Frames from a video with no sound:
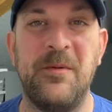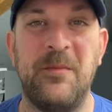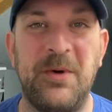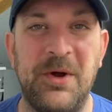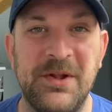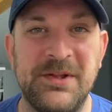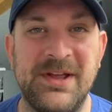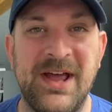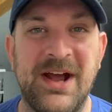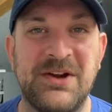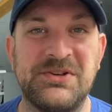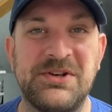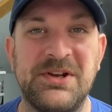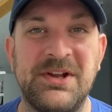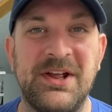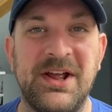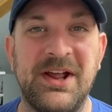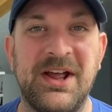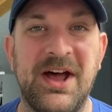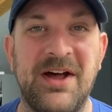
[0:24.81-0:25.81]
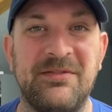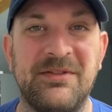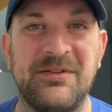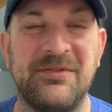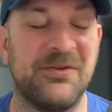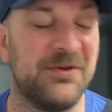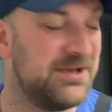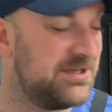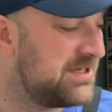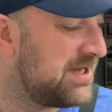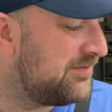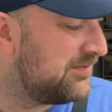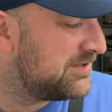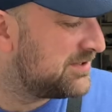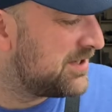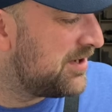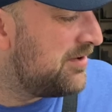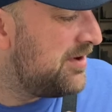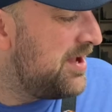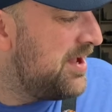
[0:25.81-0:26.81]
bolt action and conflict 47
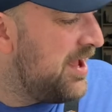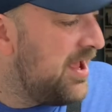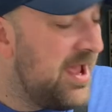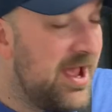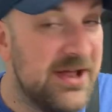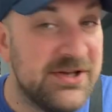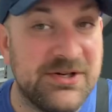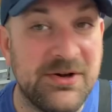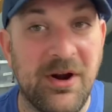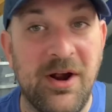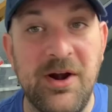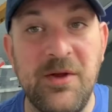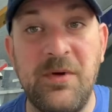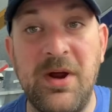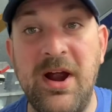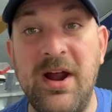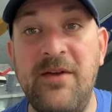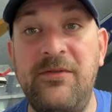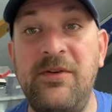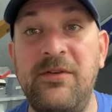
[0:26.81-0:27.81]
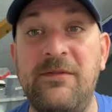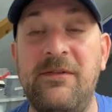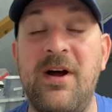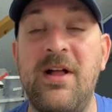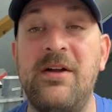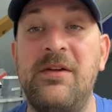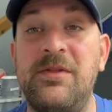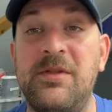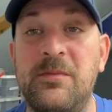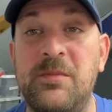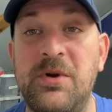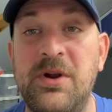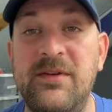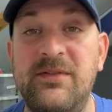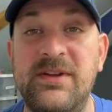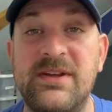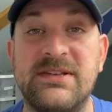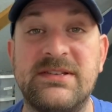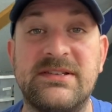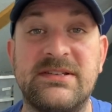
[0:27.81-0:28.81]
so as you're already aware if you followed the
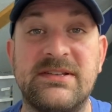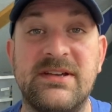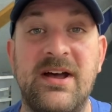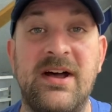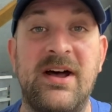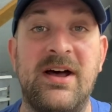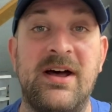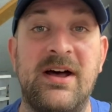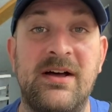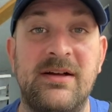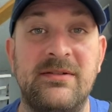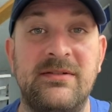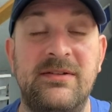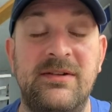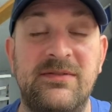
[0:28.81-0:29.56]
previous uh,